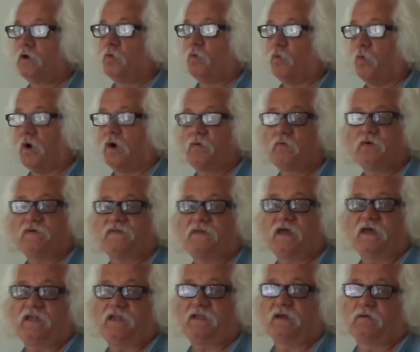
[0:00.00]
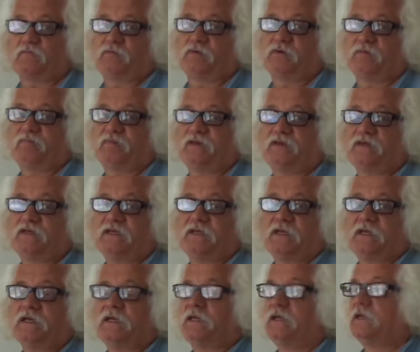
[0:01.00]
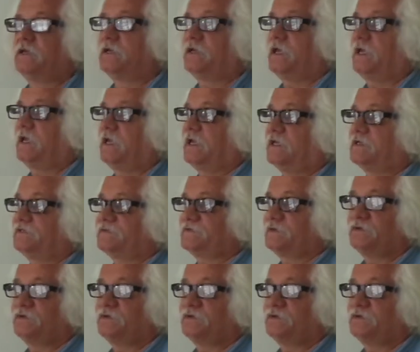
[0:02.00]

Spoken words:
What would that number be? And so